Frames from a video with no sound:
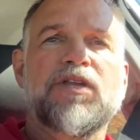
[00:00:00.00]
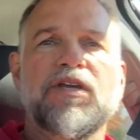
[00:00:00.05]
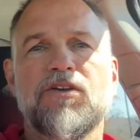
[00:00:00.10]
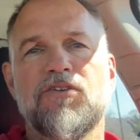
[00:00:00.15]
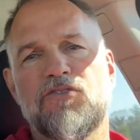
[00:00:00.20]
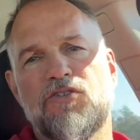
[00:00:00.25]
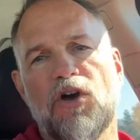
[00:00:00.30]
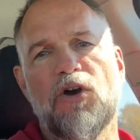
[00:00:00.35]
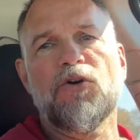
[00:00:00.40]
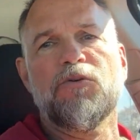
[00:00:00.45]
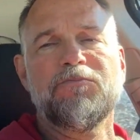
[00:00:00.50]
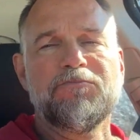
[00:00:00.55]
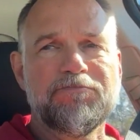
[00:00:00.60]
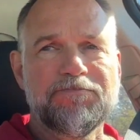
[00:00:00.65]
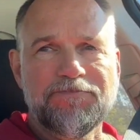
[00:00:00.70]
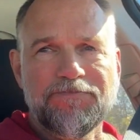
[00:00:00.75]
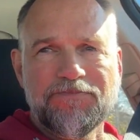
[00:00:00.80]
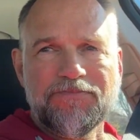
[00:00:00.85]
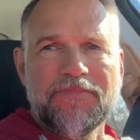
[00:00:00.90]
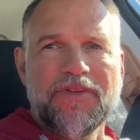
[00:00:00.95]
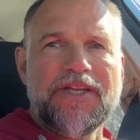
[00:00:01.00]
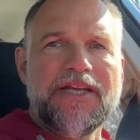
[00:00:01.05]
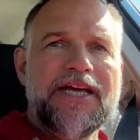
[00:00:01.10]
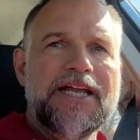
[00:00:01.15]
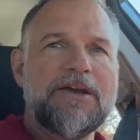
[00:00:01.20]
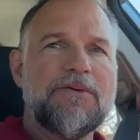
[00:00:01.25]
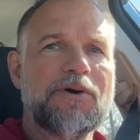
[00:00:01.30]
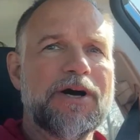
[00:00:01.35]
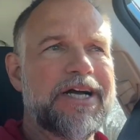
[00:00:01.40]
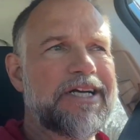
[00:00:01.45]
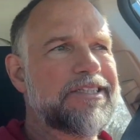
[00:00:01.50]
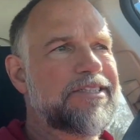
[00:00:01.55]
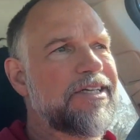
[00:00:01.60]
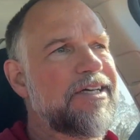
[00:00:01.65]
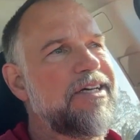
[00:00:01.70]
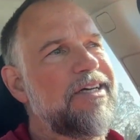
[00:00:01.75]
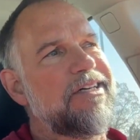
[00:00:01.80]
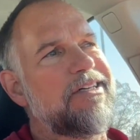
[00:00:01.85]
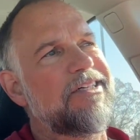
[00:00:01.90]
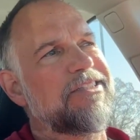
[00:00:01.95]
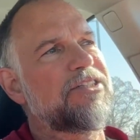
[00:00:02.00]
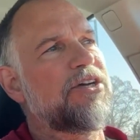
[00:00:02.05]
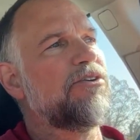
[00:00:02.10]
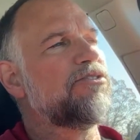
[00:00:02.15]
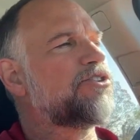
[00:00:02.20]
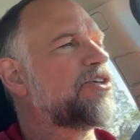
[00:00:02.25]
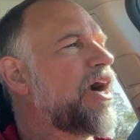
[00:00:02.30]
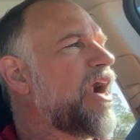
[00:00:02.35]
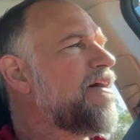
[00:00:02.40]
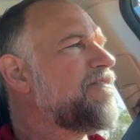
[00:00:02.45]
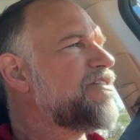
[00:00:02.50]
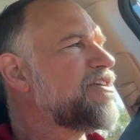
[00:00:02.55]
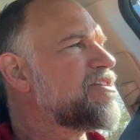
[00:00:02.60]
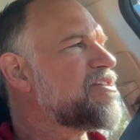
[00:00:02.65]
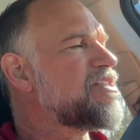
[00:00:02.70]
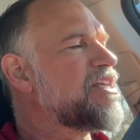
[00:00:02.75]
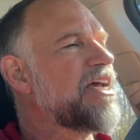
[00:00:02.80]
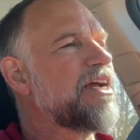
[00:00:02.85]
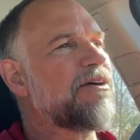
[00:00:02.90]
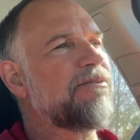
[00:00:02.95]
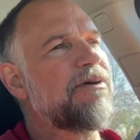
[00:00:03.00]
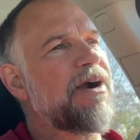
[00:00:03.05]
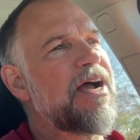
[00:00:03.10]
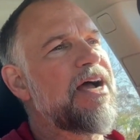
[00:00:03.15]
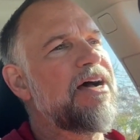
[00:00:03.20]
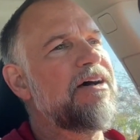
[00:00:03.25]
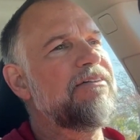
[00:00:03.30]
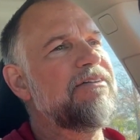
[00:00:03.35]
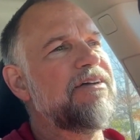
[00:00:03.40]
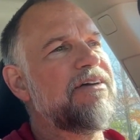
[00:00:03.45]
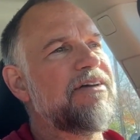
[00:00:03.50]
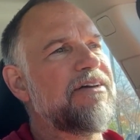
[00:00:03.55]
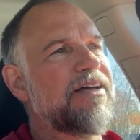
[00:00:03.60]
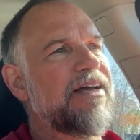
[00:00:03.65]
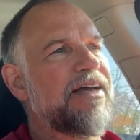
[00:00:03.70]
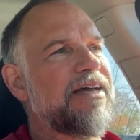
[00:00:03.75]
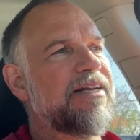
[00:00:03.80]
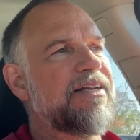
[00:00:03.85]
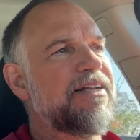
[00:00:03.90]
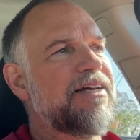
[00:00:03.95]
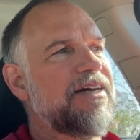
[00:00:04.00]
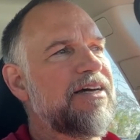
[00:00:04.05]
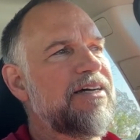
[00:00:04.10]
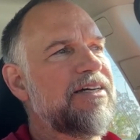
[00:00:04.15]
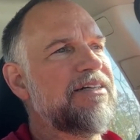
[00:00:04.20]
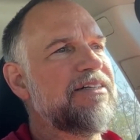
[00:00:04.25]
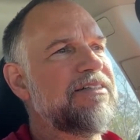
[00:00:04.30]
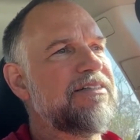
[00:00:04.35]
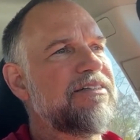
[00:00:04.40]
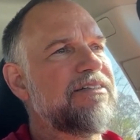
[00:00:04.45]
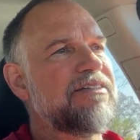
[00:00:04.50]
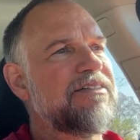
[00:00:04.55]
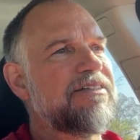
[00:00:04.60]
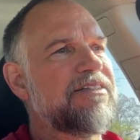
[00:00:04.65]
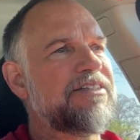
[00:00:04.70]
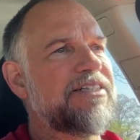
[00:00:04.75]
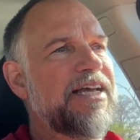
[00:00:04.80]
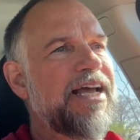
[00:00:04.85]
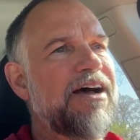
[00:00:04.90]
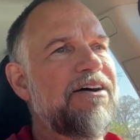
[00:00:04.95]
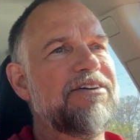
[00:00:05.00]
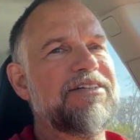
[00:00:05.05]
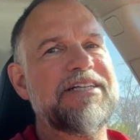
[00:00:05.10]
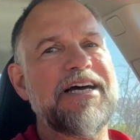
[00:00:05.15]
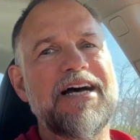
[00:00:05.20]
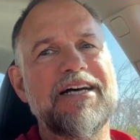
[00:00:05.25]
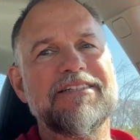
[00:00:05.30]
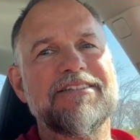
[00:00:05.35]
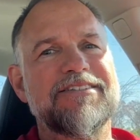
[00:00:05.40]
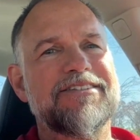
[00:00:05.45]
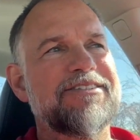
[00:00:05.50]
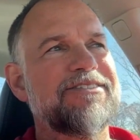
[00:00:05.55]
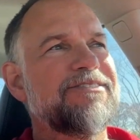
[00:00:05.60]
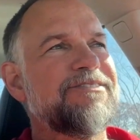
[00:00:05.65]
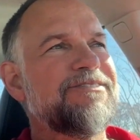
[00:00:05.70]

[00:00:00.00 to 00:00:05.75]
So anyways, let's go drive this thing around and see how it does.